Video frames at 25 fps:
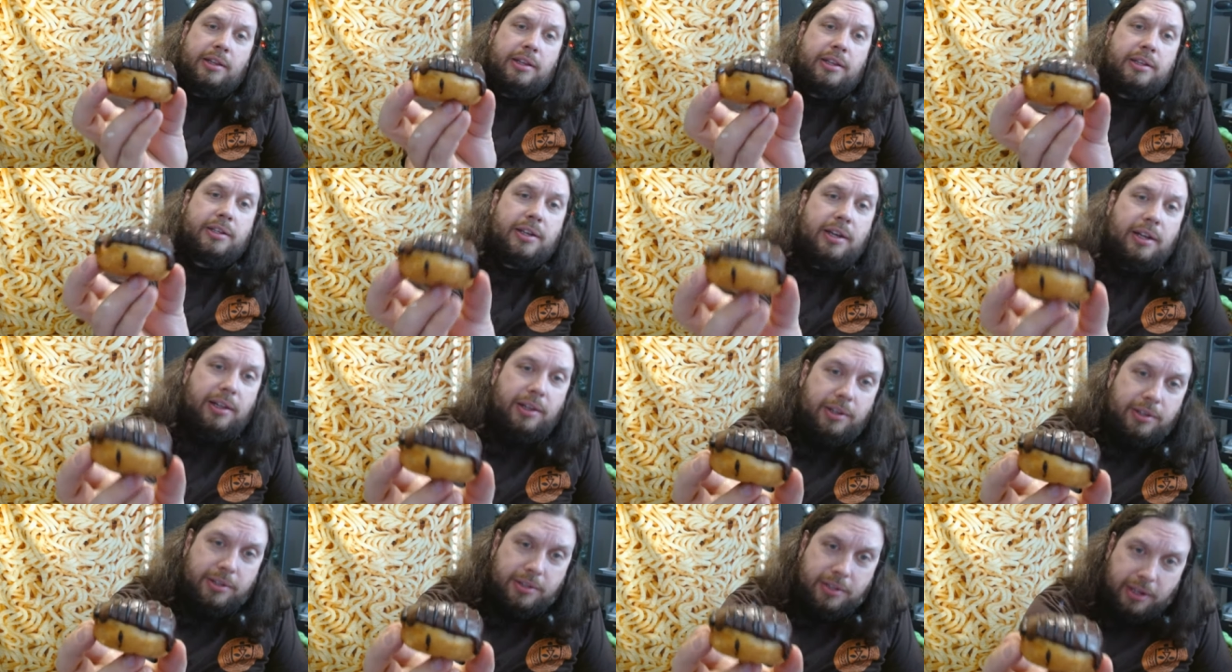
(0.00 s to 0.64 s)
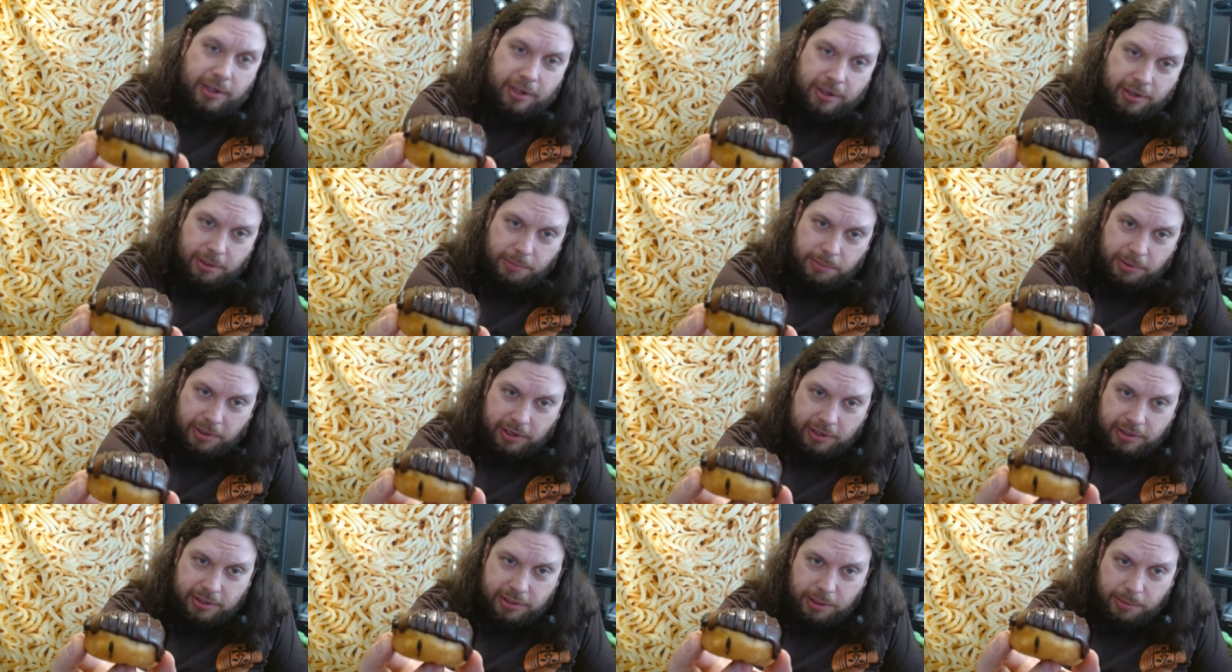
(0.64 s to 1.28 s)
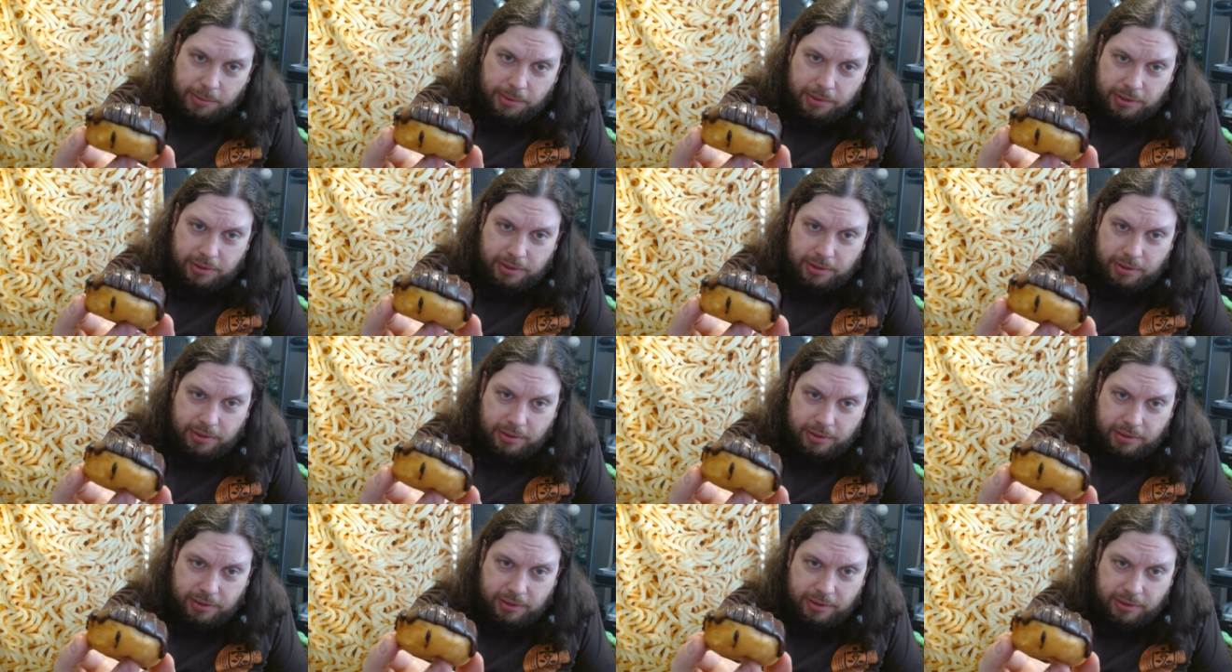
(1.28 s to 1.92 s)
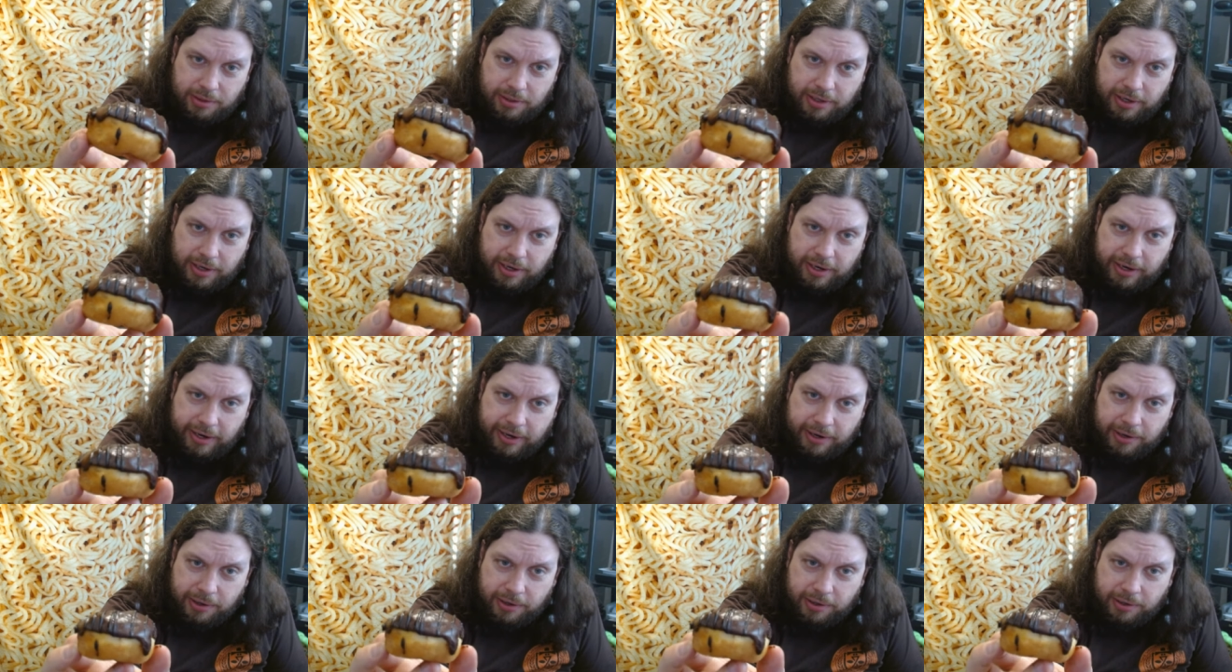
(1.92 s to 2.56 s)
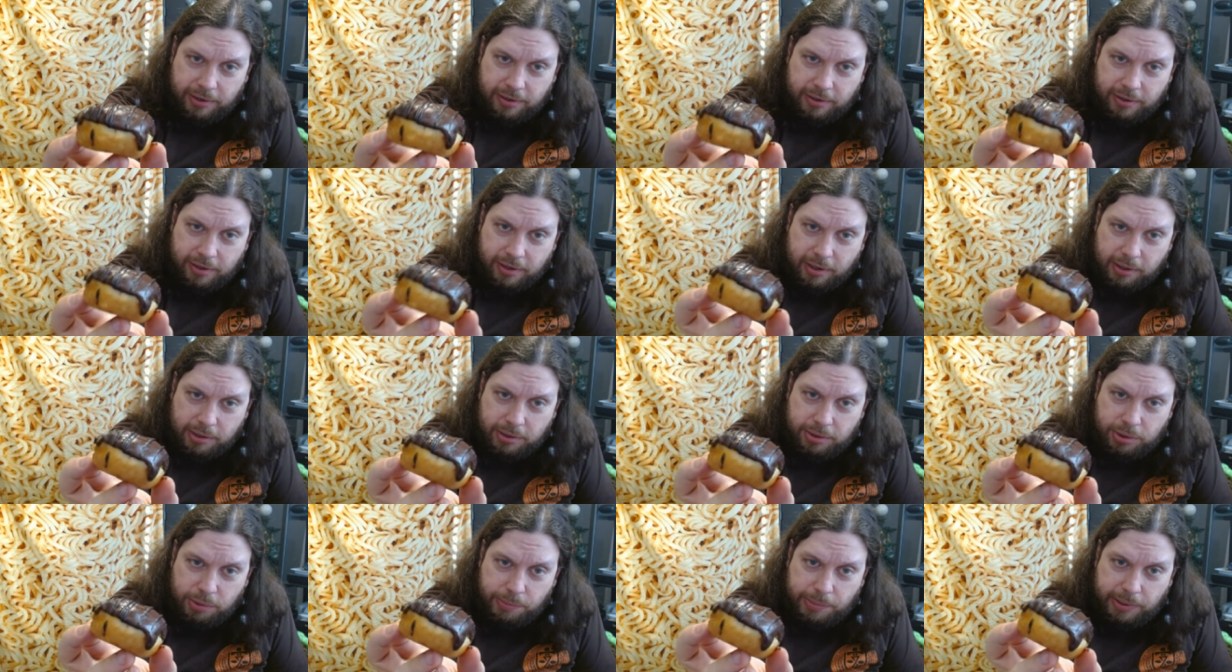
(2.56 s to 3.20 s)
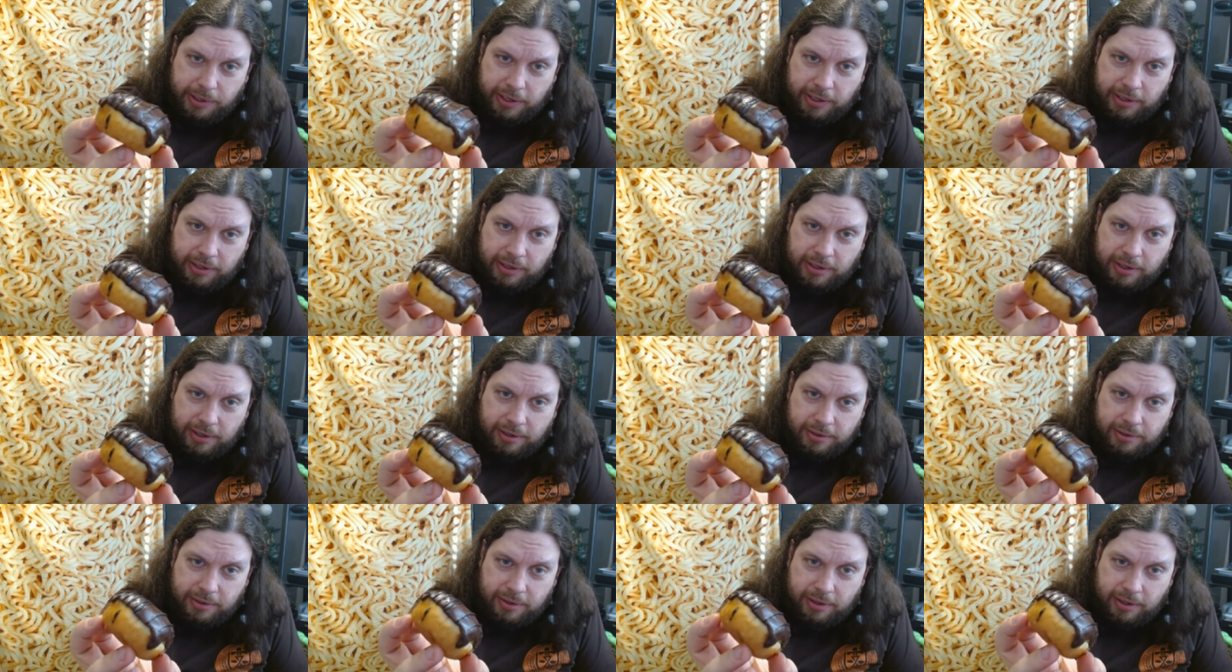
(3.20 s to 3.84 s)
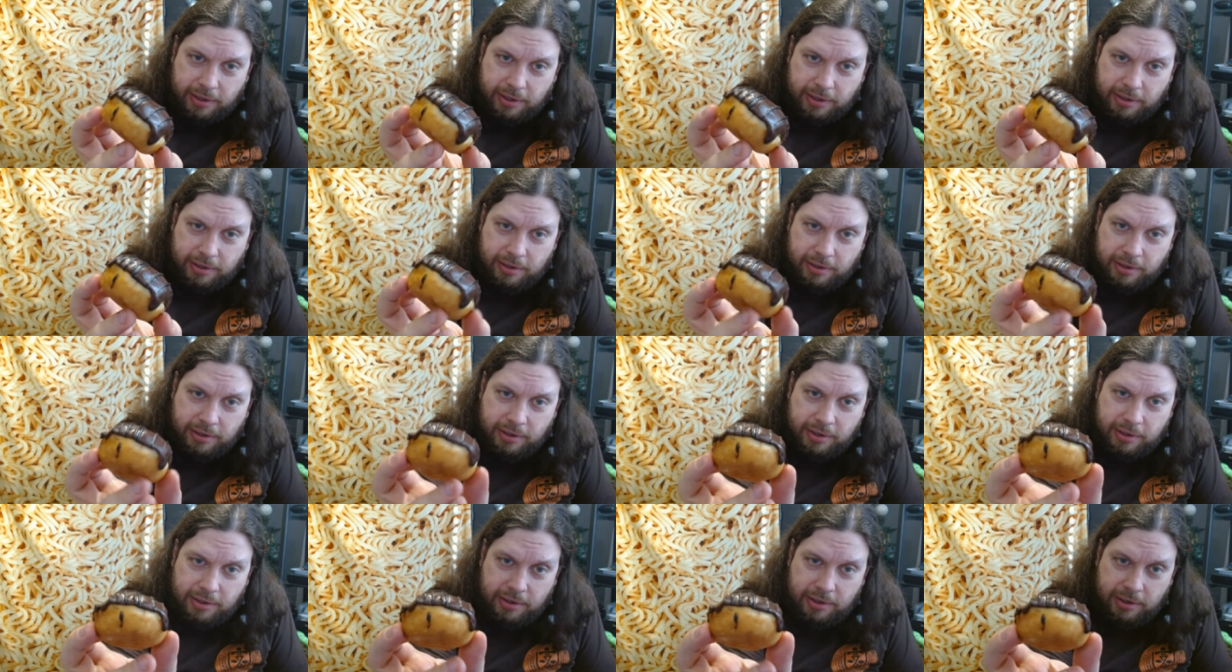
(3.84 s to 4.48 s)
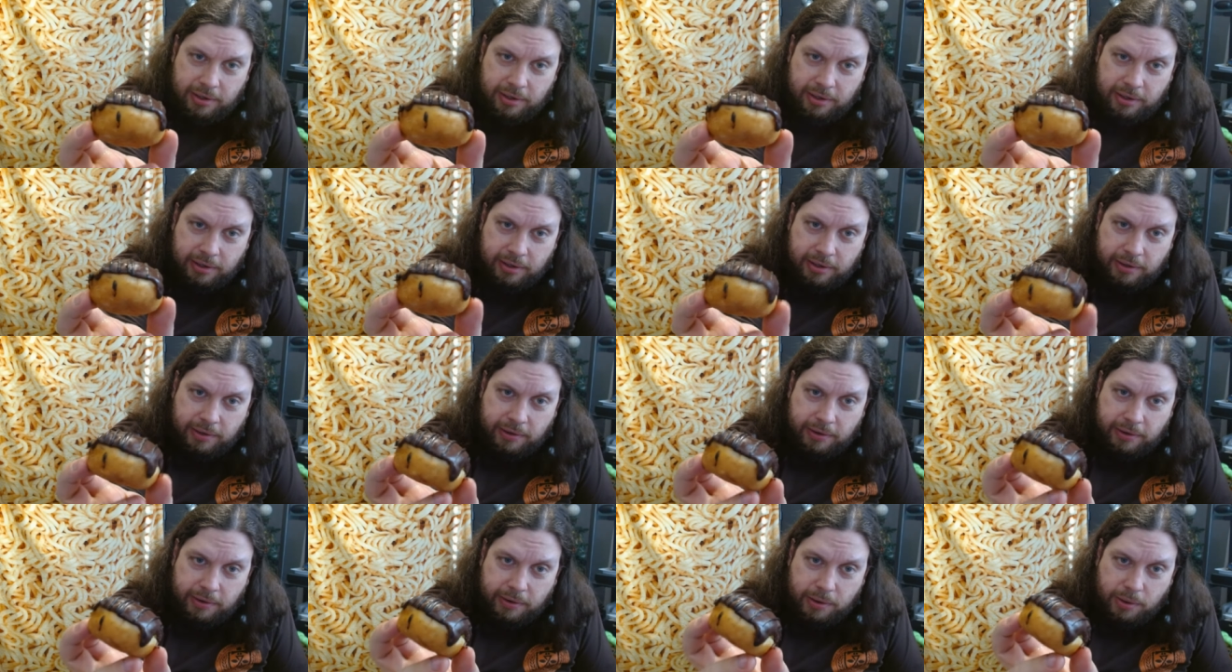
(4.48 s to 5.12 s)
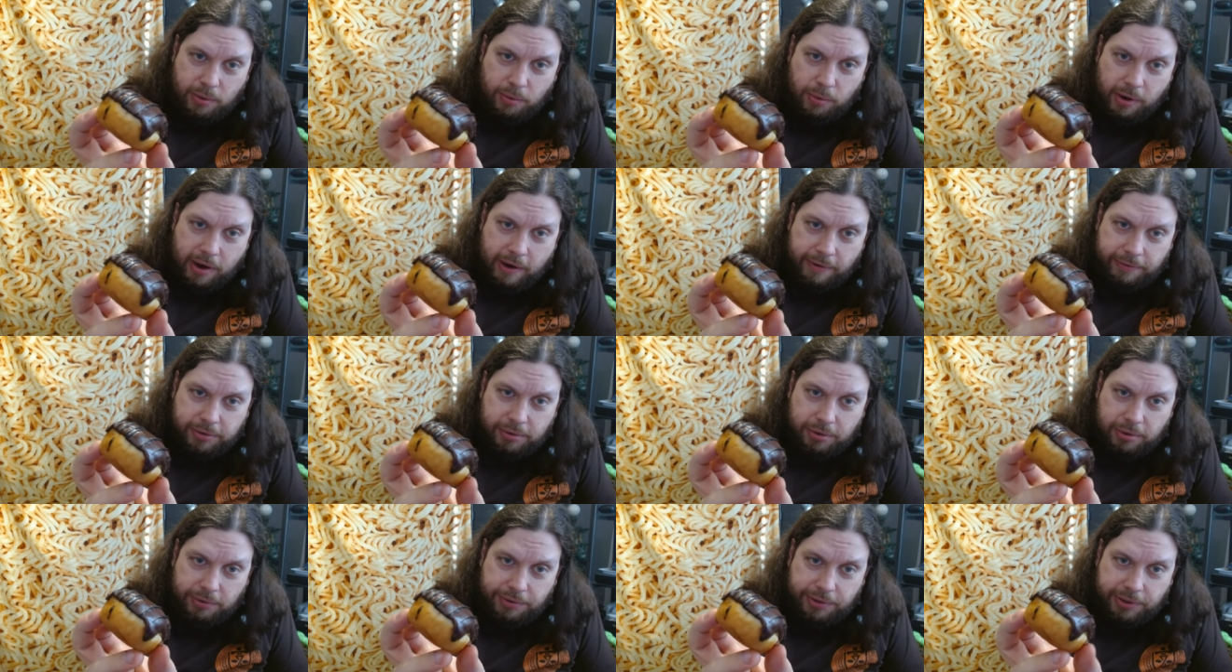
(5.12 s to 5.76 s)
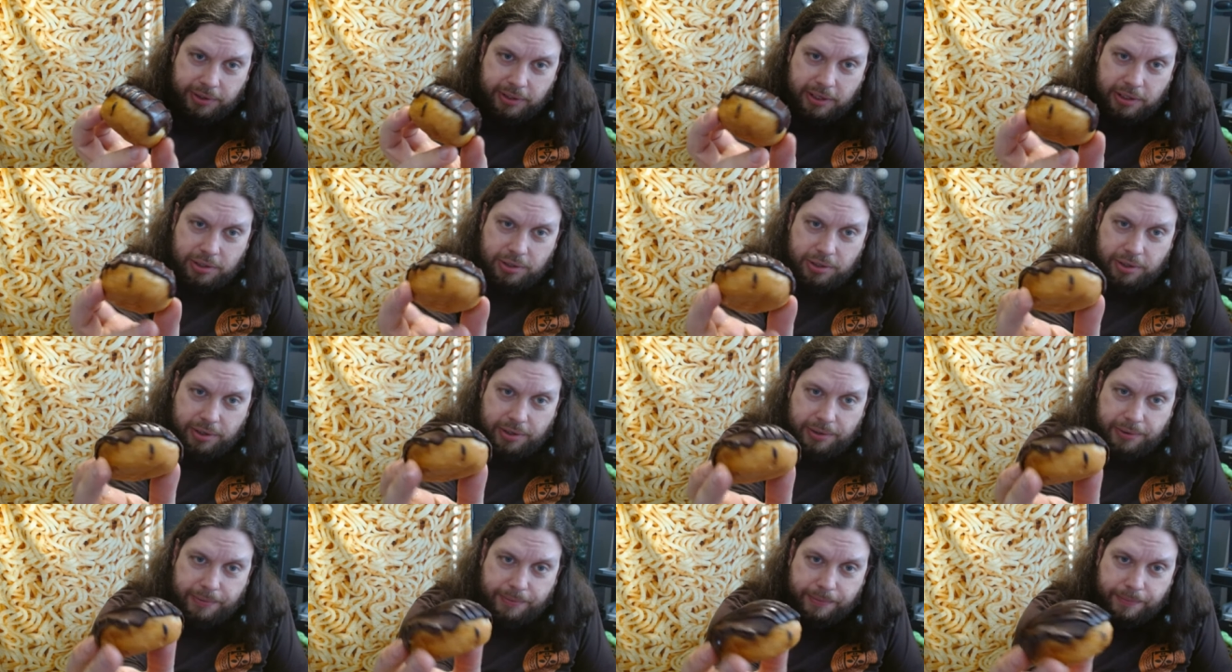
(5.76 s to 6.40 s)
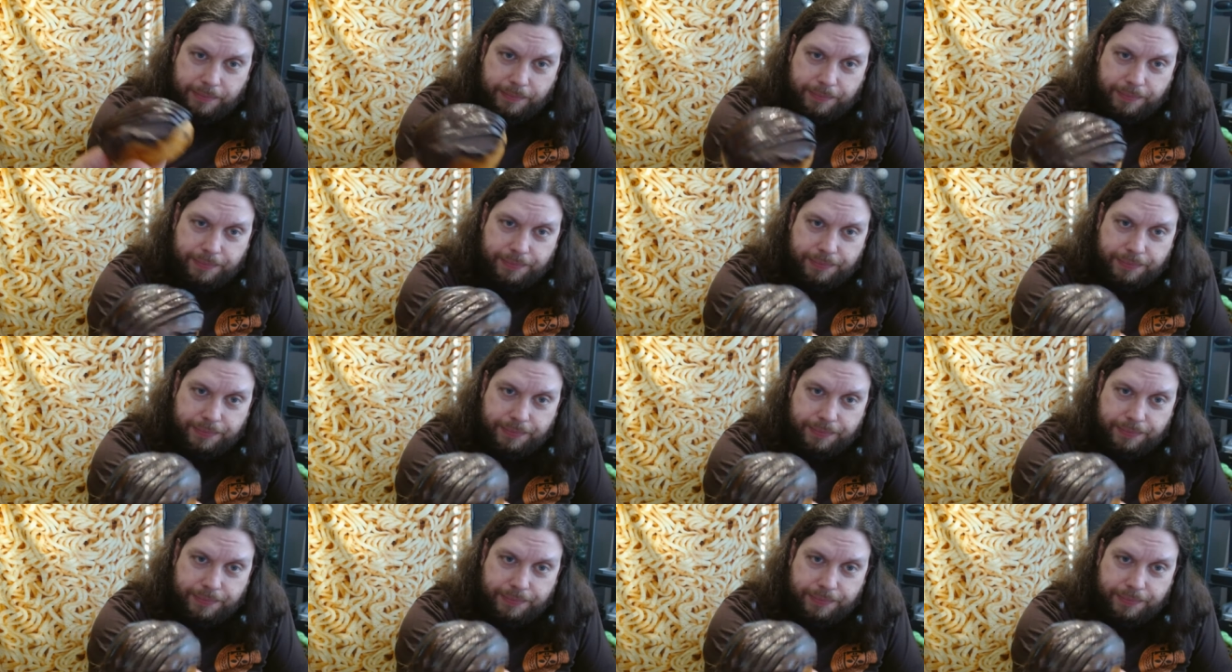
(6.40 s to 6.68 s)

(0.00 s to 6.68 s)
This kind of looks like it could be like someone's hair, like a toupee, how it like quaffs over the edge there.